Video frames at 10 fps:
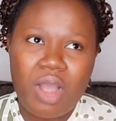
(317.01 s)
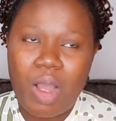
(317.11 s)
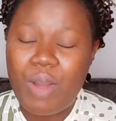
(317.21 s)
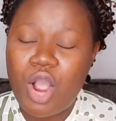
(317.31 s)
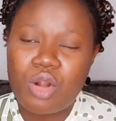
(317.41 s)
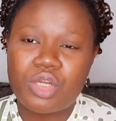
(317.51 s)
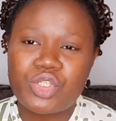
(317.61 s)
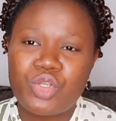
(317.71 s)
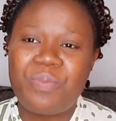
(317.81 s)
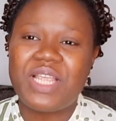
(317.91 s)
Our okra
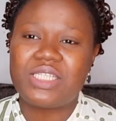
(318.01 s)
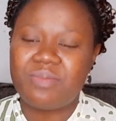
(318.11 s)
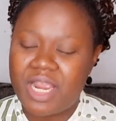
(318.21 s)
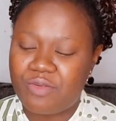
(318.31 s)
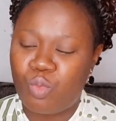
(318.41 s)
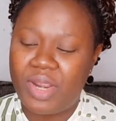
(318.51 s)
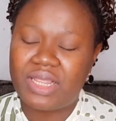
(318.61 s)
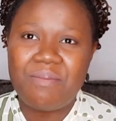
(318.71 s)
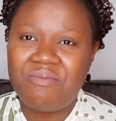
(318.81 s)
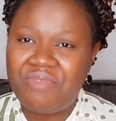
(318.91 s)
soup is made
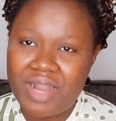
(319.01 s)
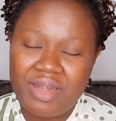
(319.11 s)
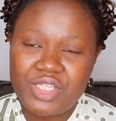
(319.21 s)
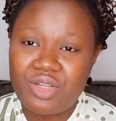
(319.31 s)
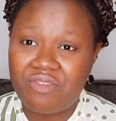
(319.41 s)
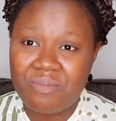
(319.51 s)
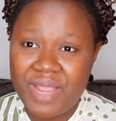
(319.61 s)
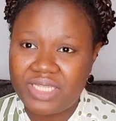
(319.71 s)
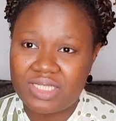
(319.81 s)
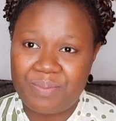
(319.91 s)
with a variety of
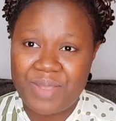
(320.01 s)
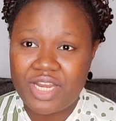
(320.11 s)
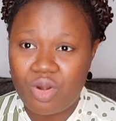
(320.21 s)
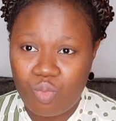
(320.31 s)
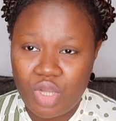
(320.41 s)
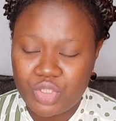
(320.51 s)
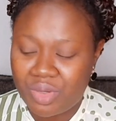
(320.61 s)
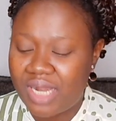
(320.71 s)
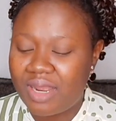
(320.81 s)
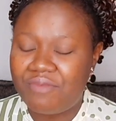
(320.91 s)
meat depending on what you
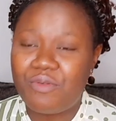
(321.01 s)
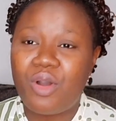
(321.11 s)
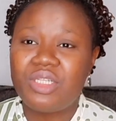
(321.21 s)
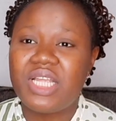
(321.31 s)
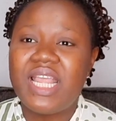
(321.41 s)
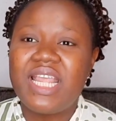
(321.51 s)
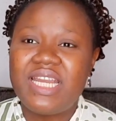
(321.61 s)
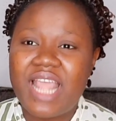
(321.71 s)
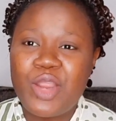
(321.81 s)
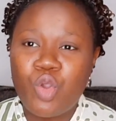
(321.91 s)
can afford.
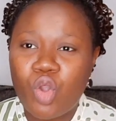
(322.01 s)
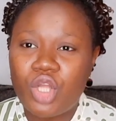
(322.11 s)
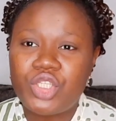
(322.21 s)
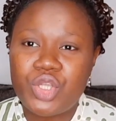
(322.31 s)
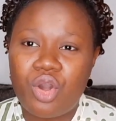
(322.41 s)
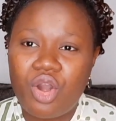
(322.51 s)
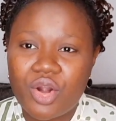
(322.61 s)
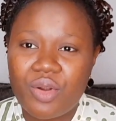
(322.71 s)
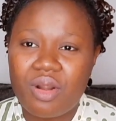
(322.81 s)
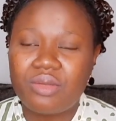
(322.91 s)
Then you cut your
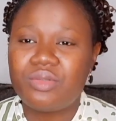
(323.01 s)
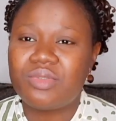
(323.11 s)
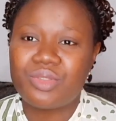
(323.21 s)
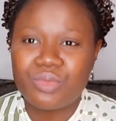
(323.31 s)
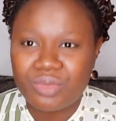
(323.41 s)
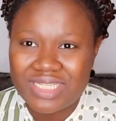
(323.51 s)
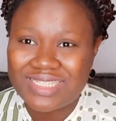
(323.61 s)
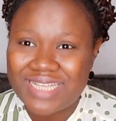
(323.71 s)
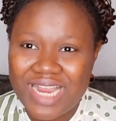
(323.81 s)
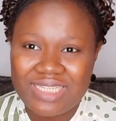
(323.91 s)
okra to the
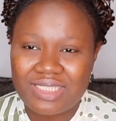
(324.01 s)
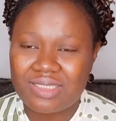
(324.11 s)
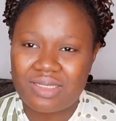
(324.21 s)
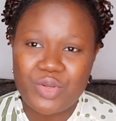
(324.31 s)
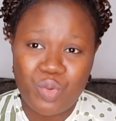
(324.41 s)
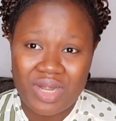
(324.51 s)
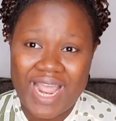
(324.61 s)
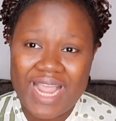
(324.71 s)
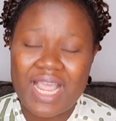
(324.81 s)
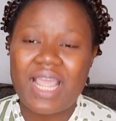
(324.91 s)
size you
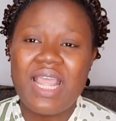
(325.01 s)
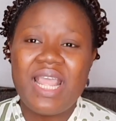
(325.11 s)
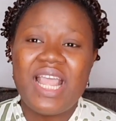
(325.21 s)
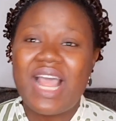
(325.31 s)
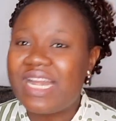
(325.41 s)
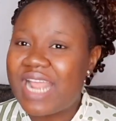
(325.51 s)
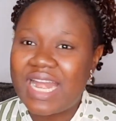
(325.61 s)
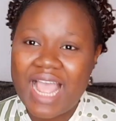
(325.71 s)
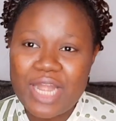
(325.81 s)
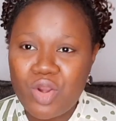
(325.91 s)
like.
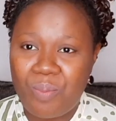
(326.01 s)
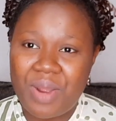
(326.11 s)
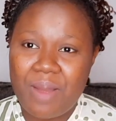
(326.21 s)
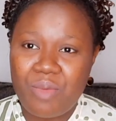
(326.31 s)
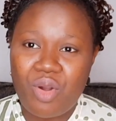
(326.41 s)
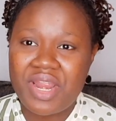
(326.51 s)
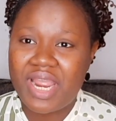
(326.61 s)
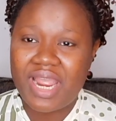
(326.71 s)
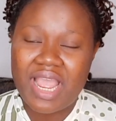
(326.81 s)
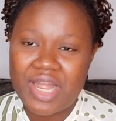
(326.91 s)
Then add your palm
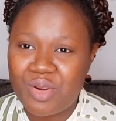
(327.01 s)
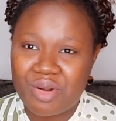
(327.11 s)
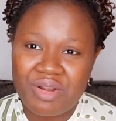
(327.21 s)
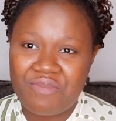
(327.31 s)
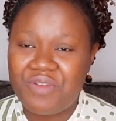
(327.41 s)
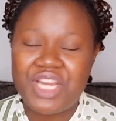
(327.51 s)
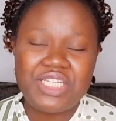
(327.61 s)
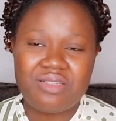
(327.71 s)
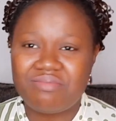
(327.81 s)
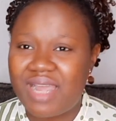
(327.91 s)
oil, add your
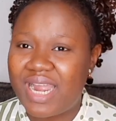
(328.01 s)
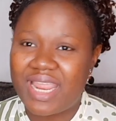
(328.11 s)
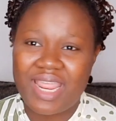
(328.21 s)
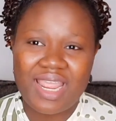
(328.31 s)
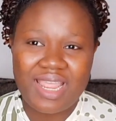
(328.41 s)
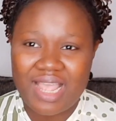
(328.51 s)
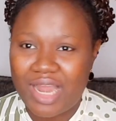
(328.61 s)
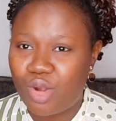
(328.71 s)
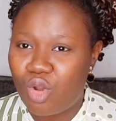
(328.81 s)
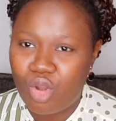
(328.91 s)
crayfish, Maggi
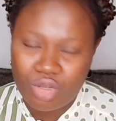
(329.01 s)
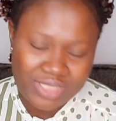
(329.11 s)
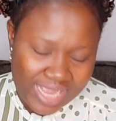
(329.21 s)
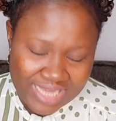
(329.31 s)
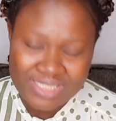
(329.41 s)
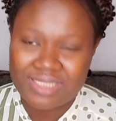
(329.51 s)
and all that.